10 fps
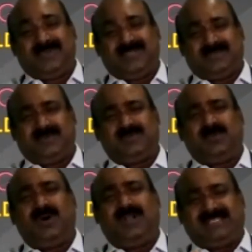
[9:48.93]
A
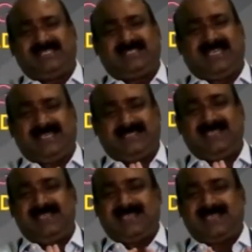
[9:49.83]
small exercise.
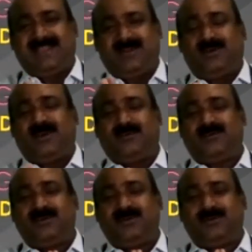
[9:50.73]
Can all of
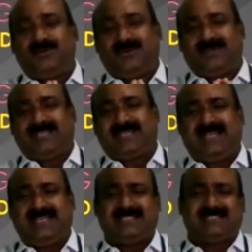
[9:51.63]
you
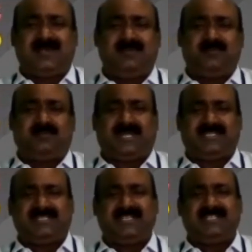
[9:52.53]
recollect some
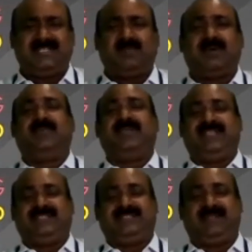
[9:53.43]
pleasant
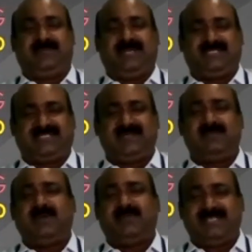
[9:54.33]
memories, the best
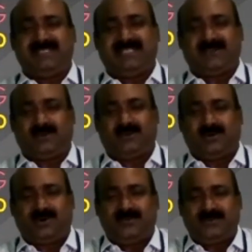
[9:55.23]
memories that
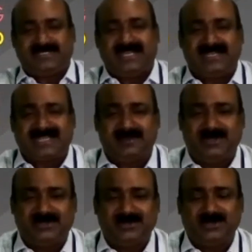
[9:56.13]
all of a sudden
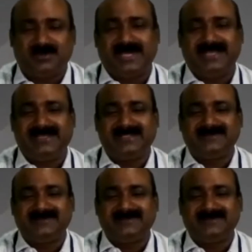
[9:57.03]
coming to your mind?